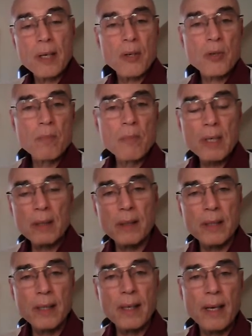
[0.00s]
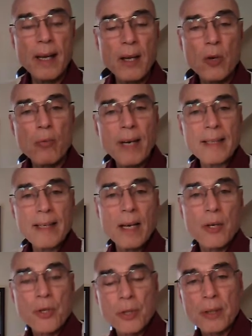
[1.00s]
it is merely a
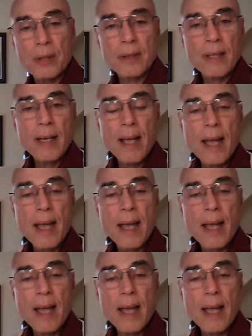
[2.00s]
gradation,